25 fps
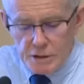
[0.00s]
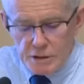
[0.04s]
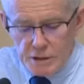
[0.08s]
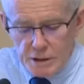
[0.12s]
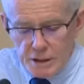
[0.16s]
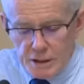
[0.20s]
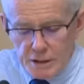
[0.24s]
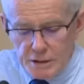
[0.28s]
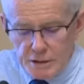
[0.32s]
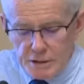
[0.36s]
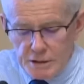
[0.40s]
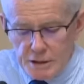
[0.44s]

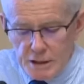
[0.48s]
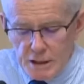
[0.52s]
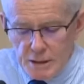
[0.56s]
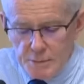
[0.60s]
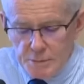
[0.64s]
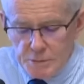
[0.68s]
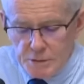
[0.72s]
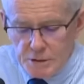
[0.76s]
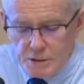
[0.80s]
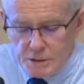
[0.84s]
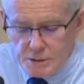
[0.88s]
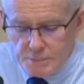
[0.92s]
that it
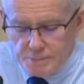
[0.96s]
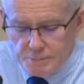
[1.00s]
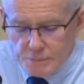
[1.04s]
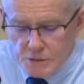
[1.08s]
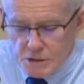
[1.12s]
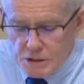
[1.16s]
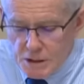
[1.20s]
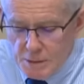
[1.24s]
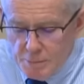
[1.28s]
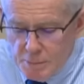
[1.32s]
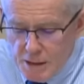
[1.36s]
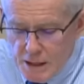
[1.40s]
seems
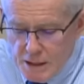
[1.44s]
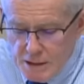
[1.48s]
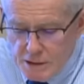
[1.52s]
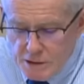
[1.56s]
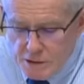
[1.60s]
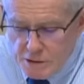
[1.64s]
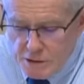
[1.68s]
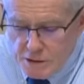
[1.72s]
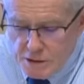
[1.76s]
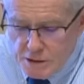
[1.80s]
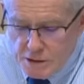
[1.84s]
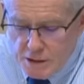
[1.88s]
some
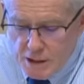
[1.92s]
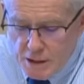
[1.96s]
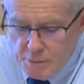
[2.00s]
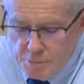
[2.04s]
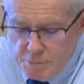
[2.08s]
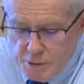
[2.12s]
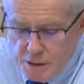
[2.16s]
agencies aren't